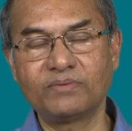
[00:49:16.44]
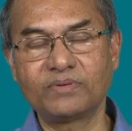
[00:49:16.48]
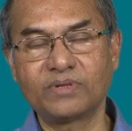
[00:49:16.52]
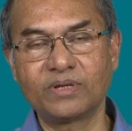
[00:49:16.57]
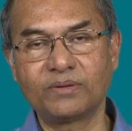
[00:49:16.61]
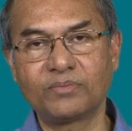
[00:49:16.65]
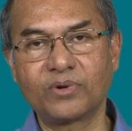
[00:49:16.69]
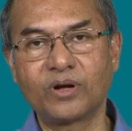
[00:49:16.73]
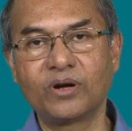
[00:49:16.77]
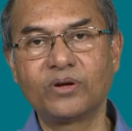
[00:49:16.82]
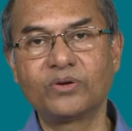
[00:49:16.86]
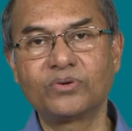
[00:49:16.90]

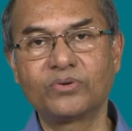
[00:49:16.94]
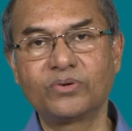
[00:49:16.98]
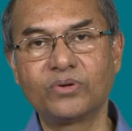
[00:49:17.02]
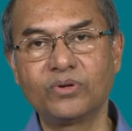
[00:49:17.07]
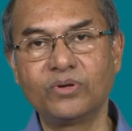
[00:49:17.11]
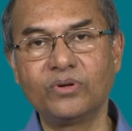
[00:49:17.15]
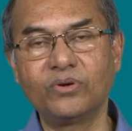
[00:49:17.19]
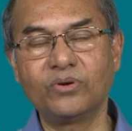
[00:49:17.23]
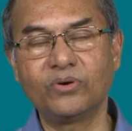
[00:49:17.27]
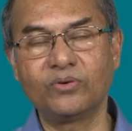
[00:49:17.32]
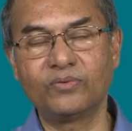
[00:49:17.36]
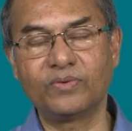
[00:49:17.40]
some
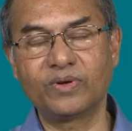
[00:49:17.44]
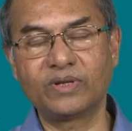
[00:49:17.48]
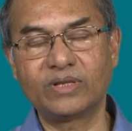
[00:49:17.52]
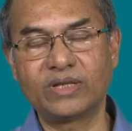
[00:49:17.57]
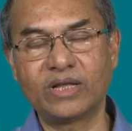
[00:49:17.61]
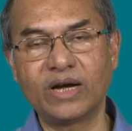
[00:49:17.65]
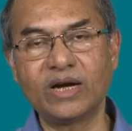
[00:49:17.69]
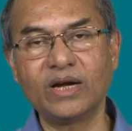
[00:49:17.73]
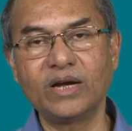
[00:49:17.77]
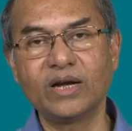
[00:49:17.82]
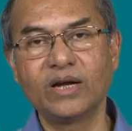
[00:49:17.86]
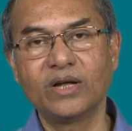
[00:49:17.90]
control over
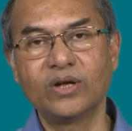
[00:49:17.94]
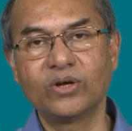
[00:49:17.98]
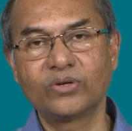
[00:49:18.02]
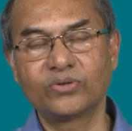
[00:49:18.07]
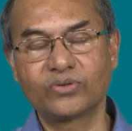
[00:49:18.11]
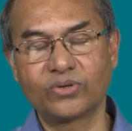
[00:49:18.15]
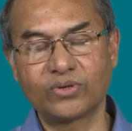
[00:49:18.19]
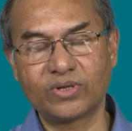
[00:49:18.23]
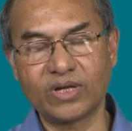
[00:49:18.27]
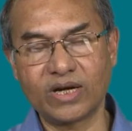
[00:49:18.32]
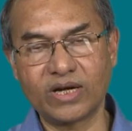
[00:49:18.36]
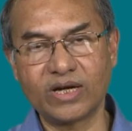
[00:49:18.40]
that
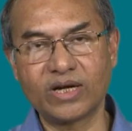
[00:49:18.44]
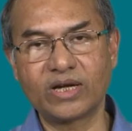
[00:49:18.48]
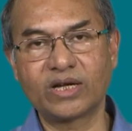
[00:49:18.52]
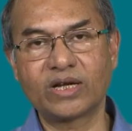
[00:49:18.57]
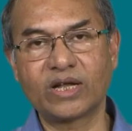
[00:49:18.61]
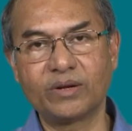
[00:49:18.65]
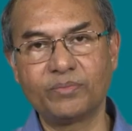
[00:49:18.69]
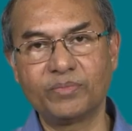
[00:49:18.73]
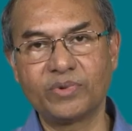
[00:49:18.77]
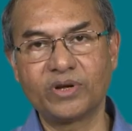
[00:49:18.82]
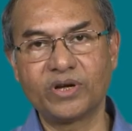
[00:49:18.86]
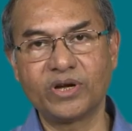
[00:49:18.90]
so that it
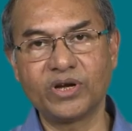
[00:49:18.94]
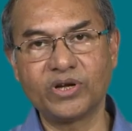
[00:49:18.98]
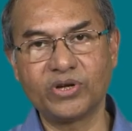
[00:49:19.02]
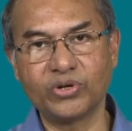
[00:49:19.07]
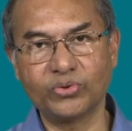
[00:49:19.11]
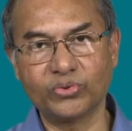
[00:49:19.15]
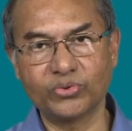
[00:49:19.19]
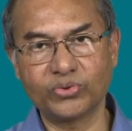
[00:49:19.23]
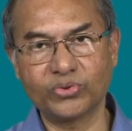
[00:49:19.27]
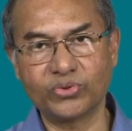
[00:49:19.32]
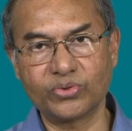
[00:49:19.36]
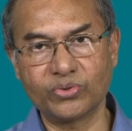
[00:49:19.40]
can be
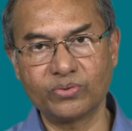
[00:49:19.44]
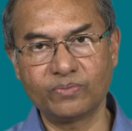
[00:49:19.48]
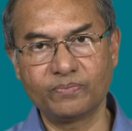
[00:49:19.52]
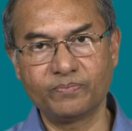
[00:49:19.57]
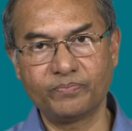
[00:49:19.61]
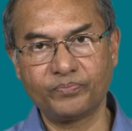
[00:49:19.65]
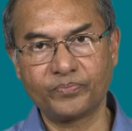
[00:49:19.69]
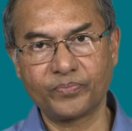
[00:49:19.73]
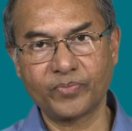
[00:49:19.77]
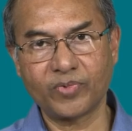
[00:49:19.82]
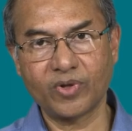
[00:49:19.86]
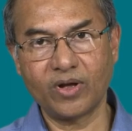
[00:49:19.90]
reduced
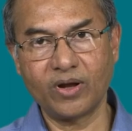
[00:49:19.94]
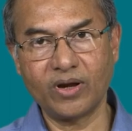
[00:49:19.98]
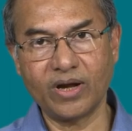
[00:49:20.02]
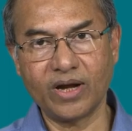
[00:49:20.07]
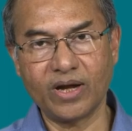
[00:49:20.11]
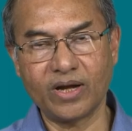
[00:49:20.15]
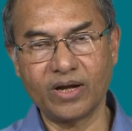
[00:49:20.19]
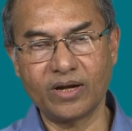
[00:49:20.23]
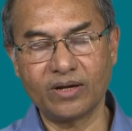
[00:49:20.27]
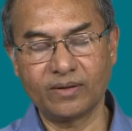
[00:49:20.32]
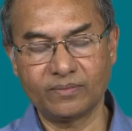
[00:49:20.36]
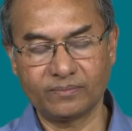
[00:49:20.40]
all
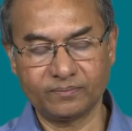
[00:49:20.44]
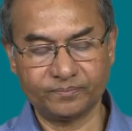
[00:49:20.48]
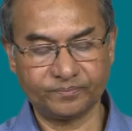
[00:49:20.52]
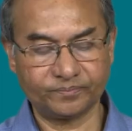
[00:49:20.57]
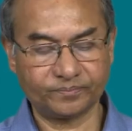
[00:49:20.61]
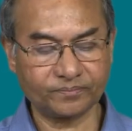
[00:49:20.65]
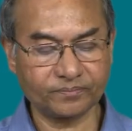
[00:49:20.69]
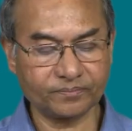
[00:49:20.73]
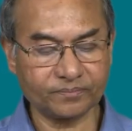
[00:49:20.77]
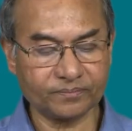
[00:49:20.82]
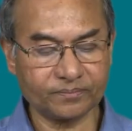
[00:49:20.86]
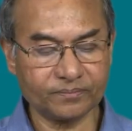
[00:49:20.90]
right
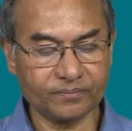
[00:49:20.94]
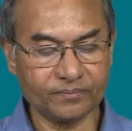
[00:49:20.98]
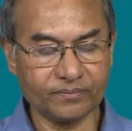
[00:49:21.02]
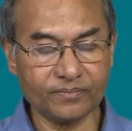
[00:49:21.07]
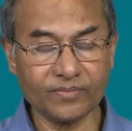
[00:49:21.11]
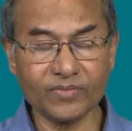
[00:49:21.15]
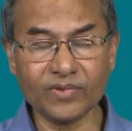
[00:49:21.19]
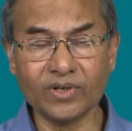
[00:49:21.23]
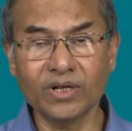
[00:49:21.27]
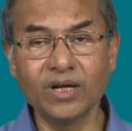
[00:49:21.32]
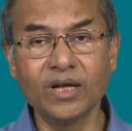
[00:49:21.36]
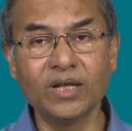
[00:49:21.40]

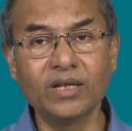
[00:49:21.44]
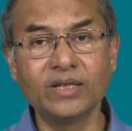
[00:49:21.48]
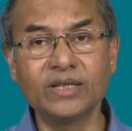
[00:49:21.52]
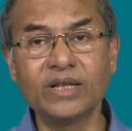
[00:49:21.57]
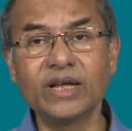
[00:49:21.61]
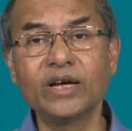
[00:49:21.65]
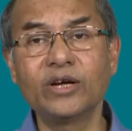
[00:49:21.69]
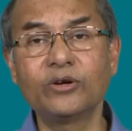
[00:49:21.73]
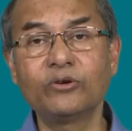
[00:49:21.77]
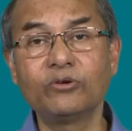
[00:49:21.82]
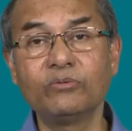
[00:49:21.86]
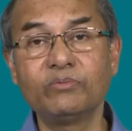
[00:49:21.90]

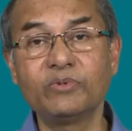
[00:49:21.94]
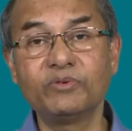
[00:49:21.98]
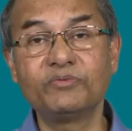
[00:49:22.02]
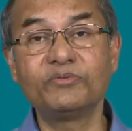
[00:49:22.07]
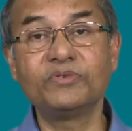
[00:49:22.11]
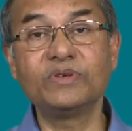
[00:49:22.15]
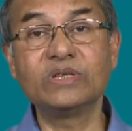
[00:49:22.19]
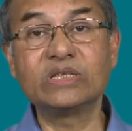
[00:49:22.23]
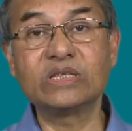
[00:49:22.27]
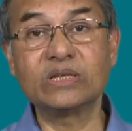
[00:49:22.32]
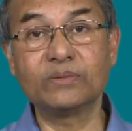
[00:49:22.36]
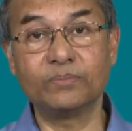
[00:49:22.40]
then it will be
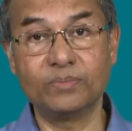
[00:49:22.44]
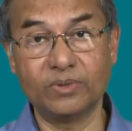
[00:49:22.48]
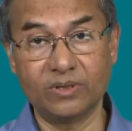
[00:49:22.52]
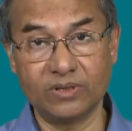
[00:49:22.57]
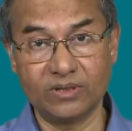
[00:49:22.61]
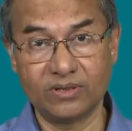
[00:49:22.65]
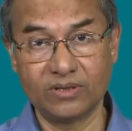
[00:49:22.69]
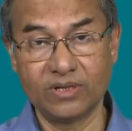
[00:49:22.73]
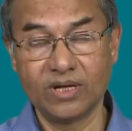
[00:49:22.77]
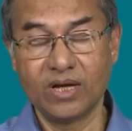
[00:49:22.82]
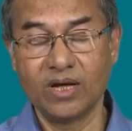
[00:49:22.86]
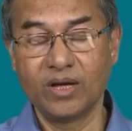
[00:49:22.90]
feasible
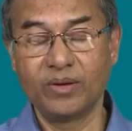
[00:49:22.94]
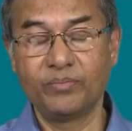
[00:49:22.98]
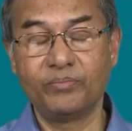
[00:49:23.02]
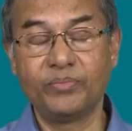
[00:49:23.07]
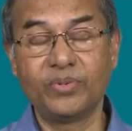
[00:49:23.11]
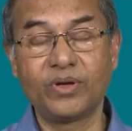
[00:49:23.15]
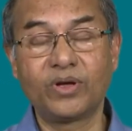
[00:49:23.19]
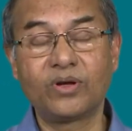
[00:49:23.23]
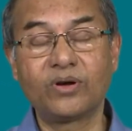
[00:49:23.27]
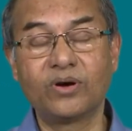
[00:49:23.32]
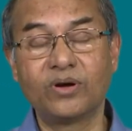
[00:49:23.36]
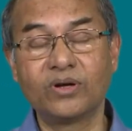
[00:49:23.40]

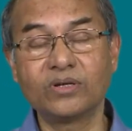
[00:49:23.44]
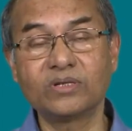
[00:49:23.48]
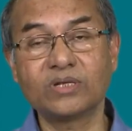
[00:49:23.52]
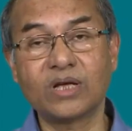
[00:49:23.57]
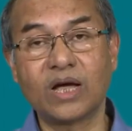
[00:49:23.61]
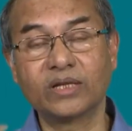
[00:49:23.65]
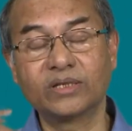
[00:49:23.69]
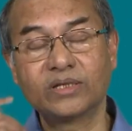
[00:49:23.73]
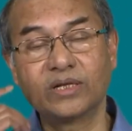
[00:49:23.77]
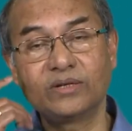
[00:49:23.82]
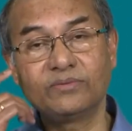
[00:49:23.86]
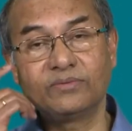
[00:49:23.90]
because
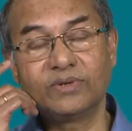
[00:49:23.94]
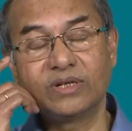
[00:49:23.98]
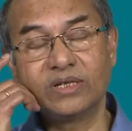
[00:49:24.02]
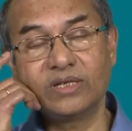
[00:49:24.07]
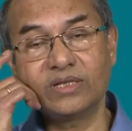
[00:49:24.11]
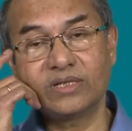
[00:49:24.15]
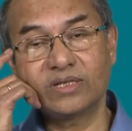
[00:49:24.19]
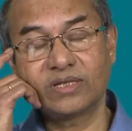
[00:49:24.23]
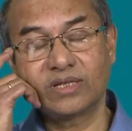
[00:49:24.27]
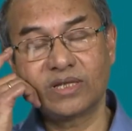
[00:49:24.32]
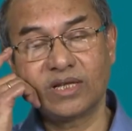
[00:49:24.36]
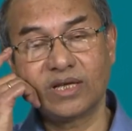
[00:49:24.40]

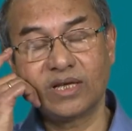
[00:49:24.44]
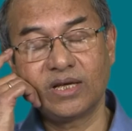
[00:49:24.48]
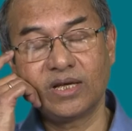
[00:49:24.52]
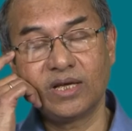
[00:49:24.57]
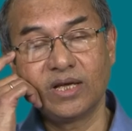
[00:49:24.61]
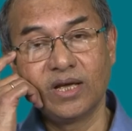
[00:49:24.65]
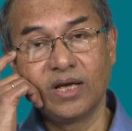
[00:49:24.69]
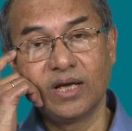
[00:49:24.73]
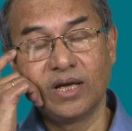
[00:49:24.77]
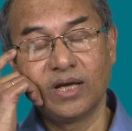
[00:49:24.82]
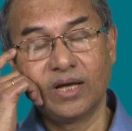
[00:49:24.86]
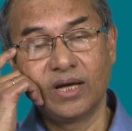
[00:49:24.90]
otherwise the
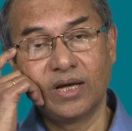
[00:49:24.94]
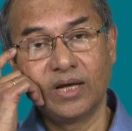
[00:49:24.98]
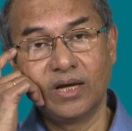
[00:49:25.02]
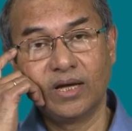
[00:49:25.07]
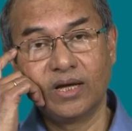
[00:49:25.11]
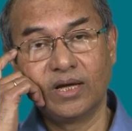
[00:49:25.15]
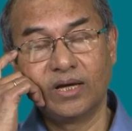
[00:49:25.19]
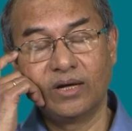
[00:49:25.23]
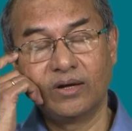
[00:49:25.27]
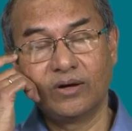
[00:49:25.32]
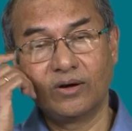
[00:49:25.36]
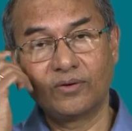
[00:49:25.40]
uh,
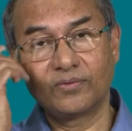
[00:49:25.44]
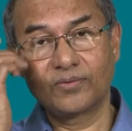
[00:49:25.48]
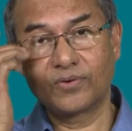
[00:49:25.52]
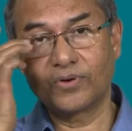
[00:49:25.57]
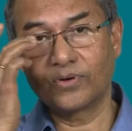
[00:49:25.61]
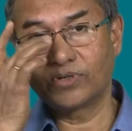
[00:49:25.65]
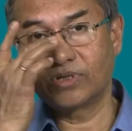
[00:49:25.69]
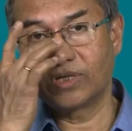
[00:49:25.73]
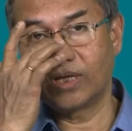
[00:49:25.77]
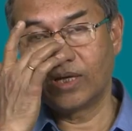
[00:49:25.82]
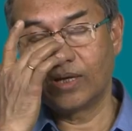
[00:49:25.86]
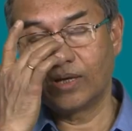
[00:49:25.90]
of
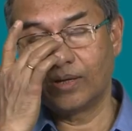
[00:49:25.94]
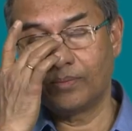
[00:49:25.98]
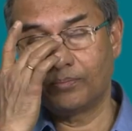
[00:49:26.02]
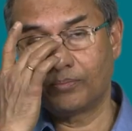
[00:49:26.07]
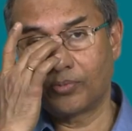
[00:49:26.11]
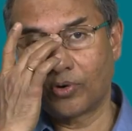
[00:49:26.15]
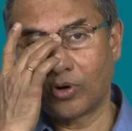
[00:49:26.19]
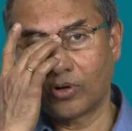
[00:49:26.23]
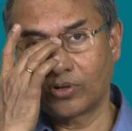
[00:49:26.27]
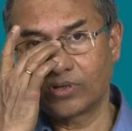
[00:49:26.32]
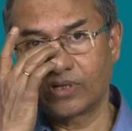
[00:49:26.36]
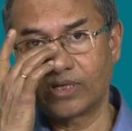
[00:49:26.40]
course the
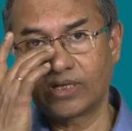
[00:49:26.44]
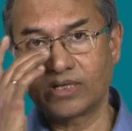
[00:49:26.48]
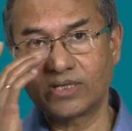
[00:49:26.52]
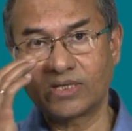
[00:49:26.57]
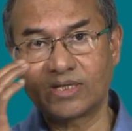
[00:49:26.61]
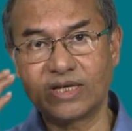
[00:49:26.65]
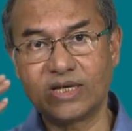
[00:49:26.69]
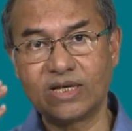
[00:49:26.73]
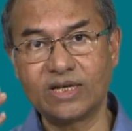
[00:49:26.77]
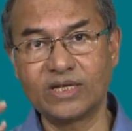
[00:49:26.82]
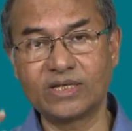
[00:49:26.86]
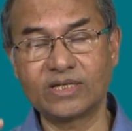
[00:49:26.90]
process
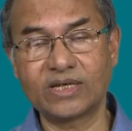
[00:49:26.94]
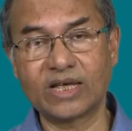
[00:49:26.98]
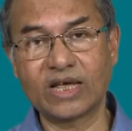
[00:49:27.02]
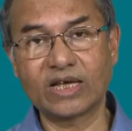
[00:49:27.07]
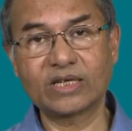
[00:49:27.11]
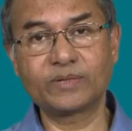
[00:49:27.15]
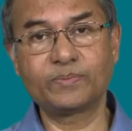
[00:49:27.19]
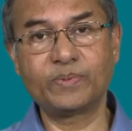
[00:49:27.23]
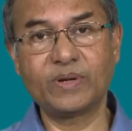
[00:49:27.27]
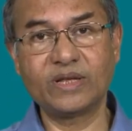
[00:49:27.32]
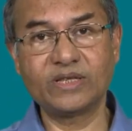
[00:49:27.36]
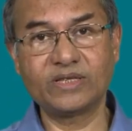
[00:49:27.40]
is
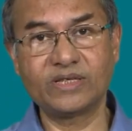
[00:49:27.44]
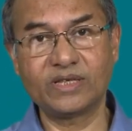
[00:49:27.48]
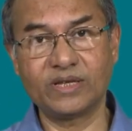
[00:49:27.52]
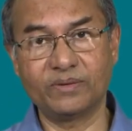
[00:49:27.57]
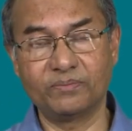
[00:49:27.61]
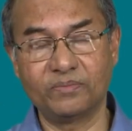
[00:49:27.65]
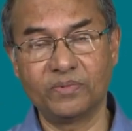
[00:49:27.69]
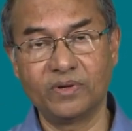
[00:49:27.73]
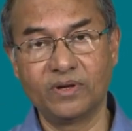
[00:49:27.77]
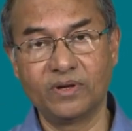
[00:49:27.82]
expensive